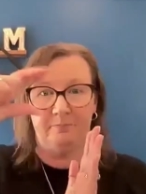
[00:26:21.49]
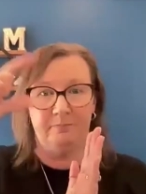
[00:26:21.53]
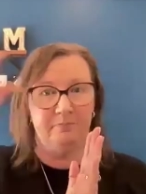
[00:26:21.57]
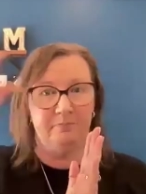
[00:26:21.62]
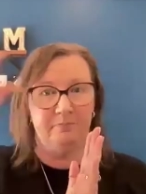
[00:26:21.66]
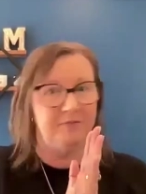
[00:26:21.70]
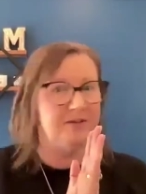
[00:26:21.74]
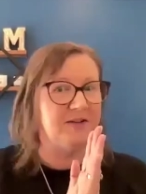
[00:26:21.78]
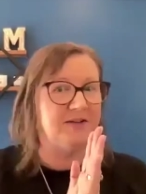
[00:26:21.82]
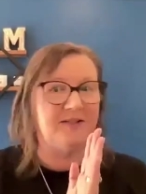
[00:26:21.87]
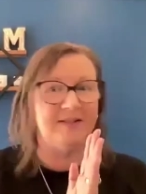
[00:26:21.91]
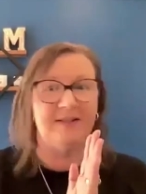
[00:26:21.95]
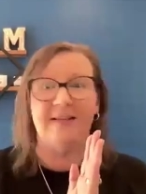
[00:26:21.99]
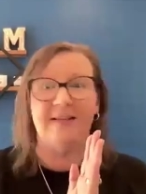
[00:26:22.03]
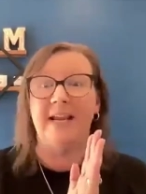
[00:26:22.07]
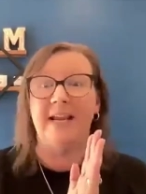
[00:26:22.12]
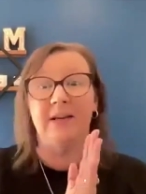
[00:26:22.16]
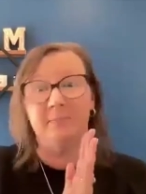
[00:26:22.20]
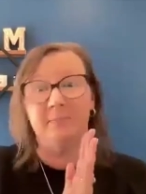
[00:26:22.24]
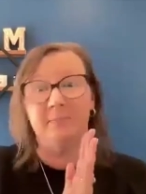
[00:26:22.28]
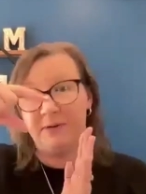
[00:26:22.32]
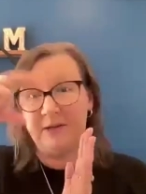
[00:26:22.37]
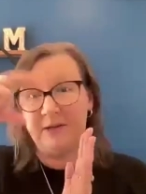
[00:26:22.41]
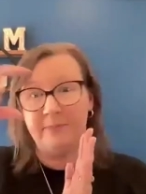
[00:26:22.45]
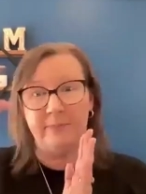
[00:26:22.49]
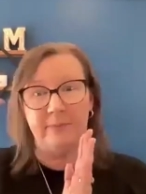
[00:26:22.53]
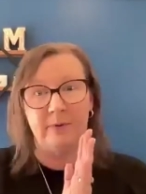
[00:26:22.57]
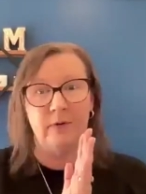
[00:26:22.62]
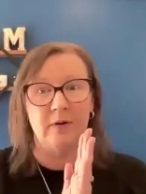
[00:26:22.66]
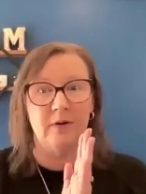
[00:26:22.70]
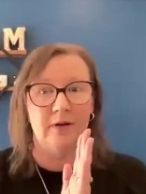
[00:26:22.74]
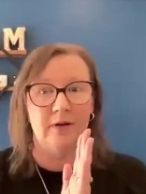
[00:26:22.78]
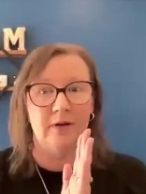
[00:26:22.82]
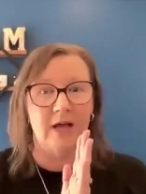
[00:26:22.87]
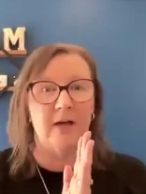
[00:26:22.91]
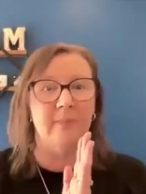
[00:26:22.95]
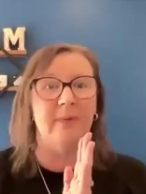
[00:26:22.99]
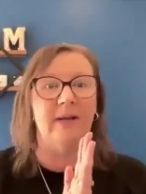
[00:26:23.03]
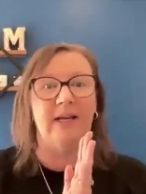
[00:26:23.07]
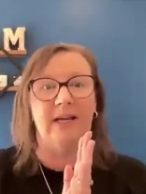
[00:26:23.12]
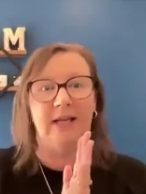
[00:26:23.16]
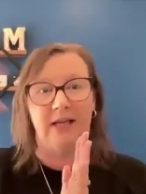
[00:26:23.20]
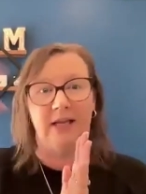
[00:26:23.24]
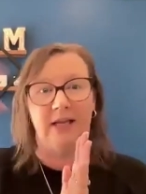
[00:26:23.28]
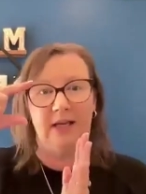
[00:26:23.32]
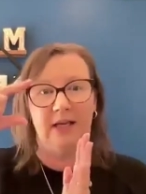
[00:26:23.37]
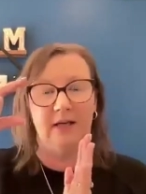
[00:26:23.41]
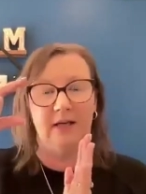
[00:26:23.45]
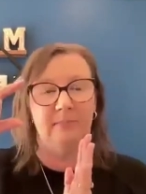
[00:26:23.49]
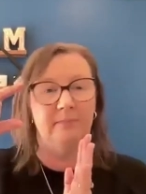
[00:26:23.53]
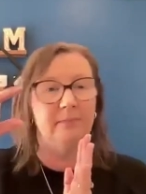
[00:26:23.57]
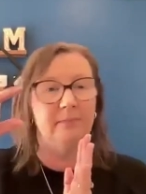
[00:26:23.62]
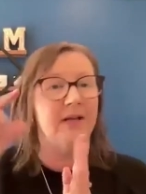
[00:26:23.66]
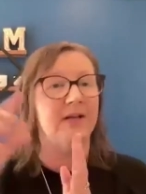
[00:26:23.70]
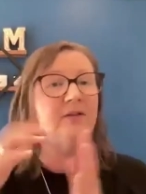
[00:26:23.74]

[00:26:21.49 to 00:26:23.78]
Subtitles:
the same people coming in.